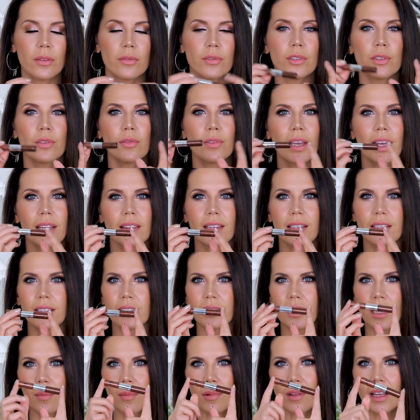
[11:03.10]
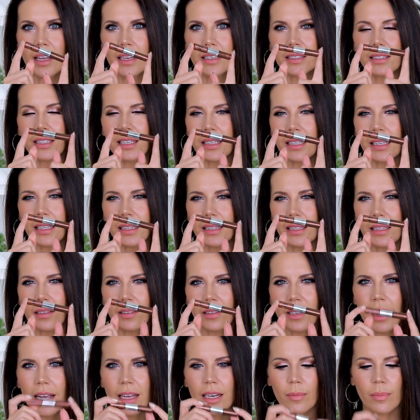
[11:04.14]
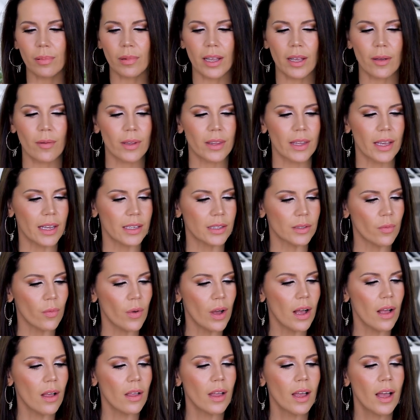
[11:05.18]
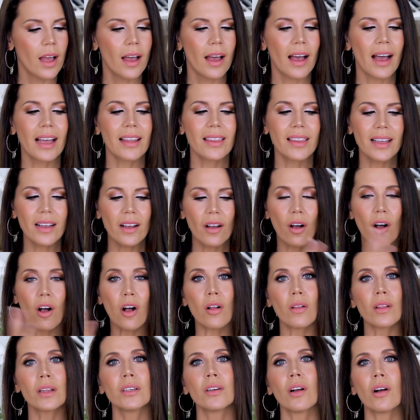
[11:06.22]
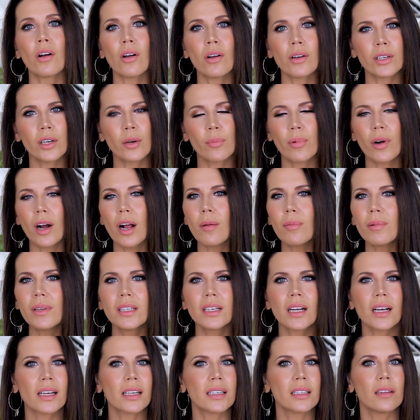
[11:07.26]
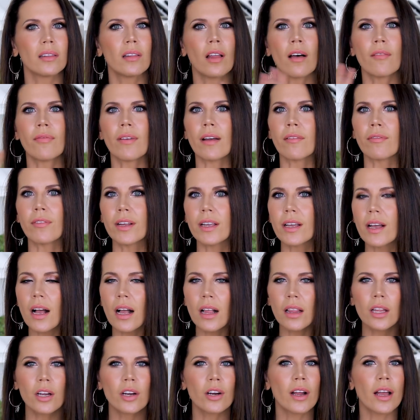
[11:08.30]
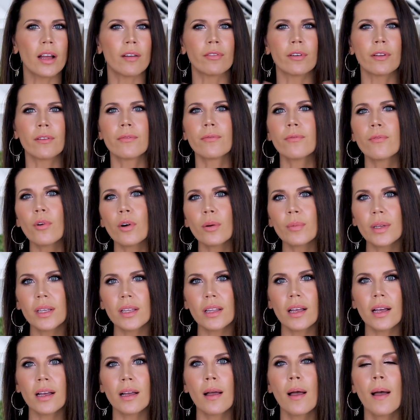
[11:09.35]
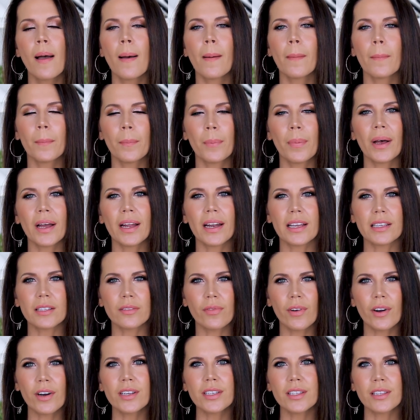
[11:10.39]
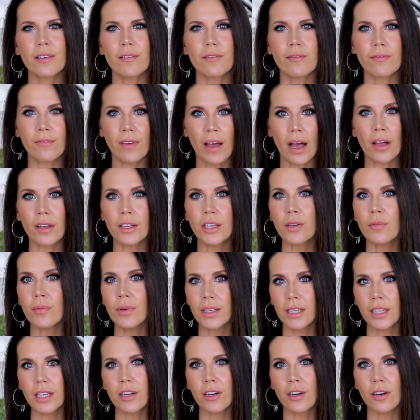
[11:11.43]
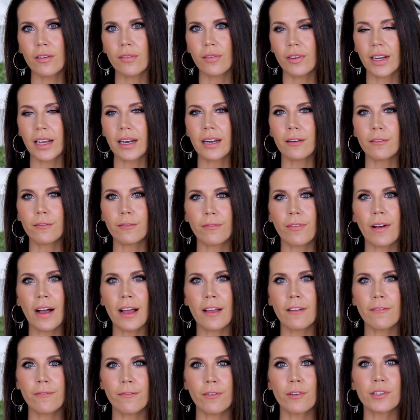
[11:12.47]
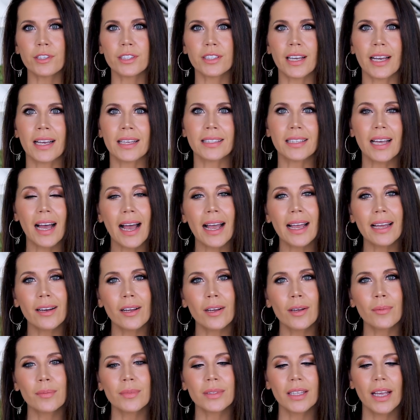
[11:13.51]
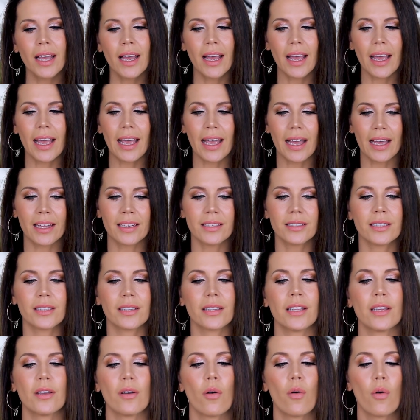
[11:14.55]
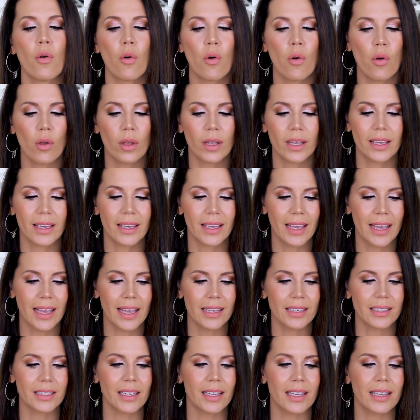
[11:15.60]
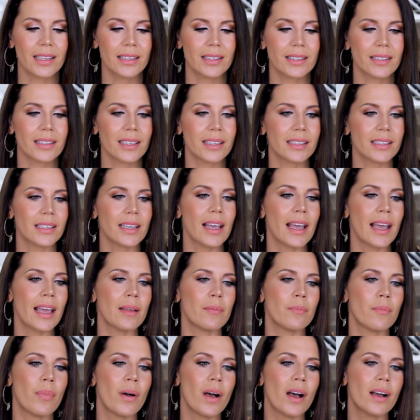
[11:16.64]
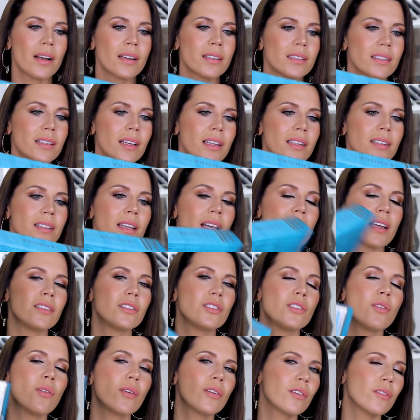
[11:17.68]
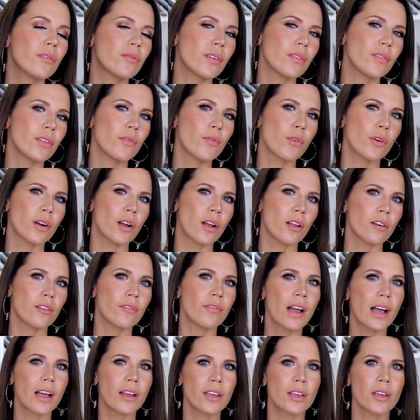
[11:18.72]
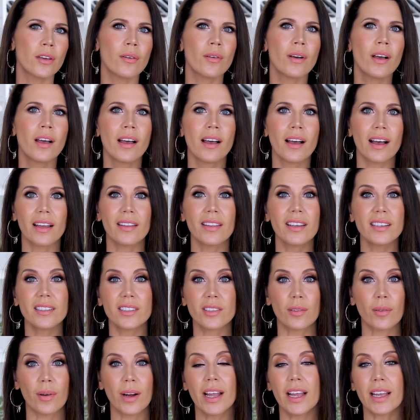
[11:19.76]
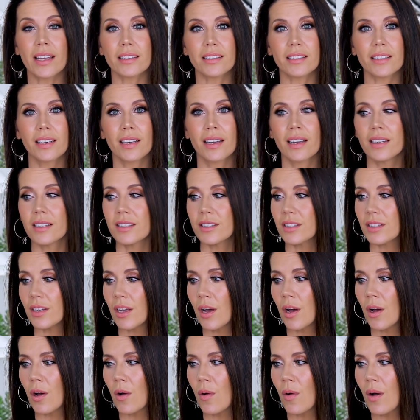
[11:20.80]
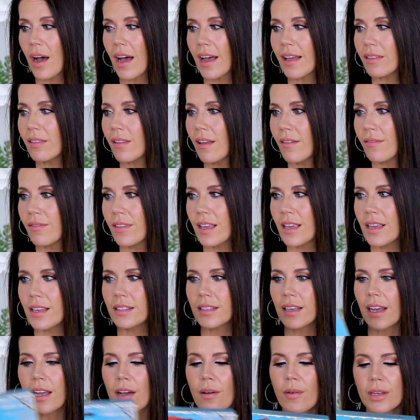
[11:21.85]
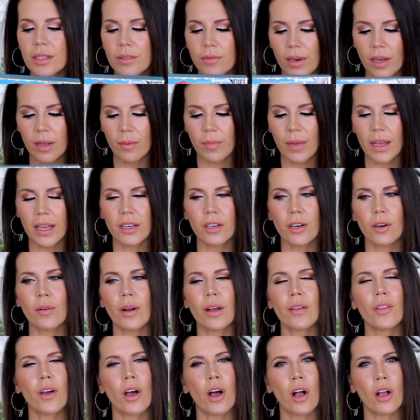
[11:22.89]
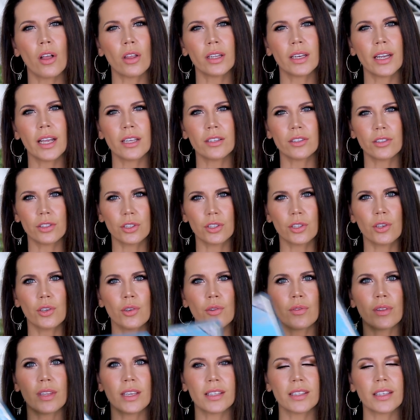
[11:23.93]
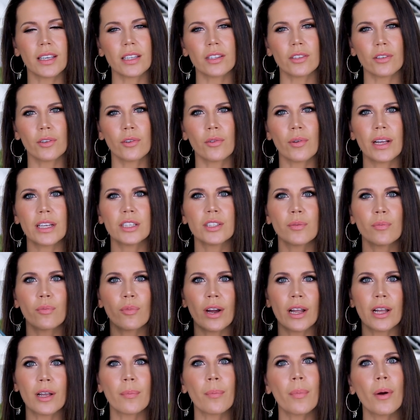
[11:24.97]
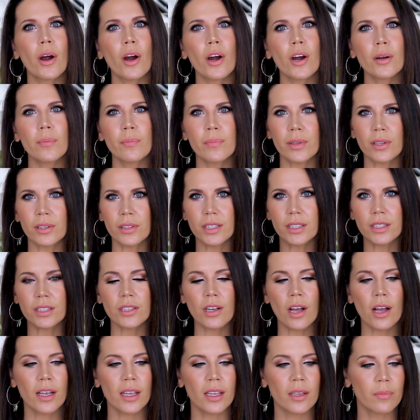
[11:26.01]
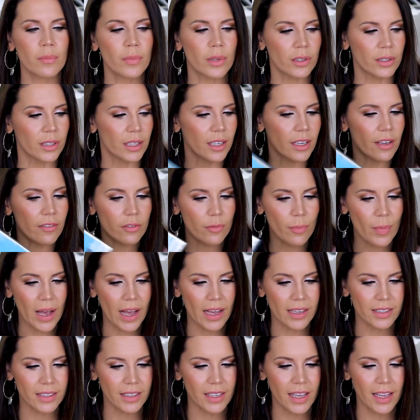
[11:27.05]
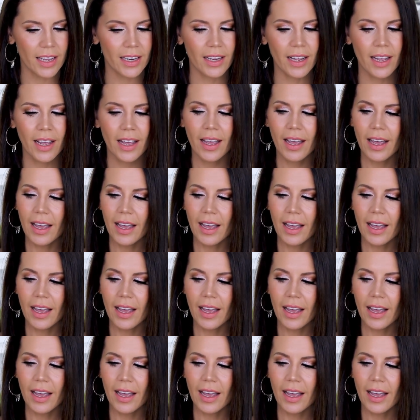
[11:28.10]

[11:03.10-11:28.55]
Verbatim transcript: you do get this double-ended little guy to play with as well. I think all in all, you're probably not gonna love every color, every formula, but as far as the value in here for getting five full-size items and the whole kit is 68 bucks. It's a $254 value. I think it's great. So I love these. I always recommend around the holidays too. These kits are great to break apart, build a stocking, build a gift basket.